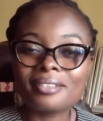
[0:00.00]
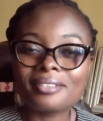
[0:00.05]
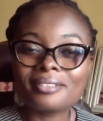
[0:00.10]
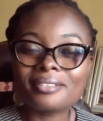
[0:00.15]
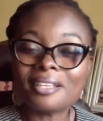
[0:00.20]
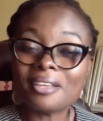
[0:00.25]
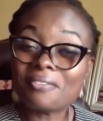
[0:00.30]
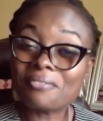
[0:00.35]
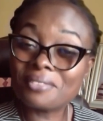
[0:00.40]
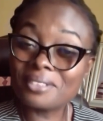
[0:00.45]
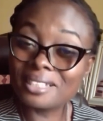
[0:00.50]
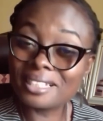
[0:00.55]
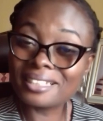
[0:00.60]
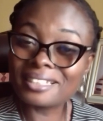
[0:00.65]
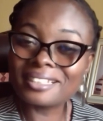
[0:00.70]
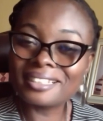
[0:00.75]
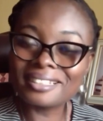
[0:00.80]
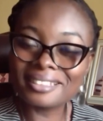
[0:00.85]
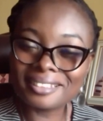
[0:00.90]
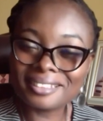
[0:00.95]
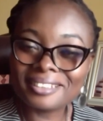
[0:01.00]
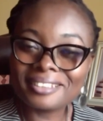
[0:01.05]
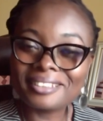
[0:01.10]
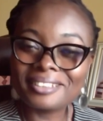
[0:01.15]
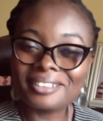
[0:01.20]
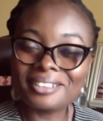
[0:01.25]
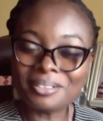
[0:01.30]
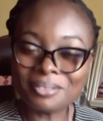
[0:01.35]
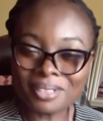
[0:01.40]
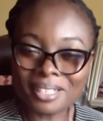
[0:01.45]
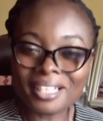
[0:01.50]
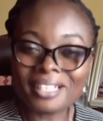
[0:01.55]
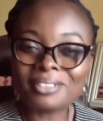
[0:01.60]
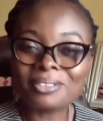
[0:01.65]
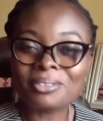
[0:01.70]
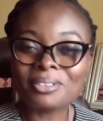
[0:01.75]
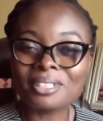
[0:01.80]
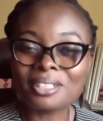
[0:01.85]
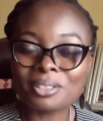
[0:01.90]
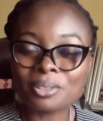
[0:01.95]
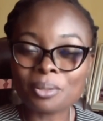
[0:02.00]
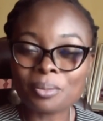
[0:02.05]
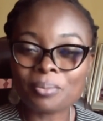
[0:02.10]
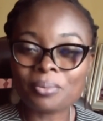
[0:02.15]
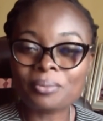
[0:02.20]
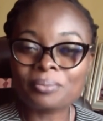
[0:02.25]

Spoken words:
Definitely, you will get to the top.